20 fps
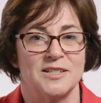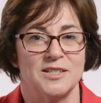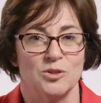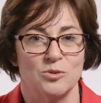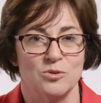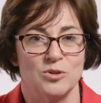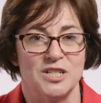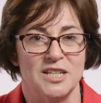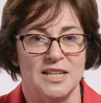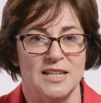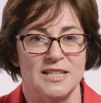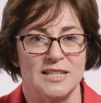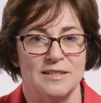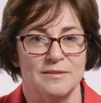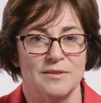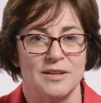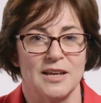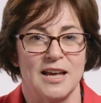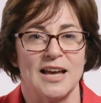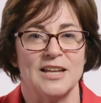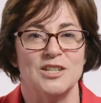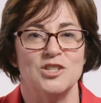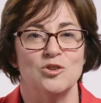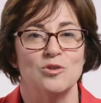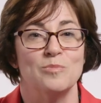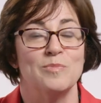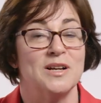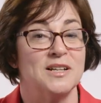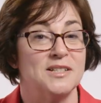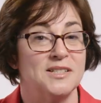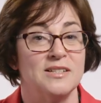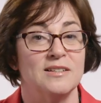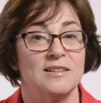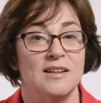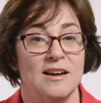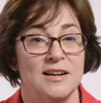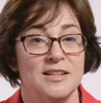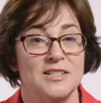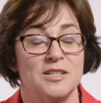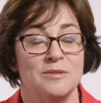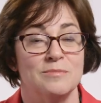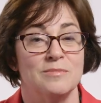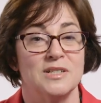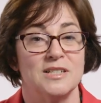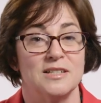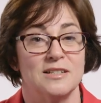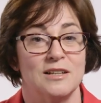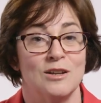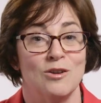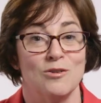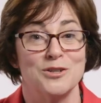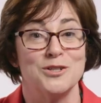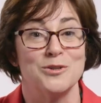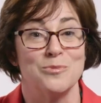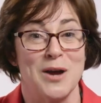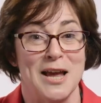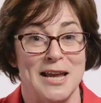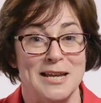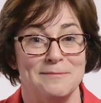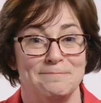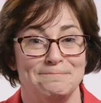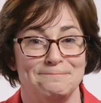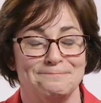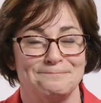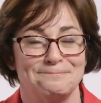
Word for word: sorted and your personal items locked away.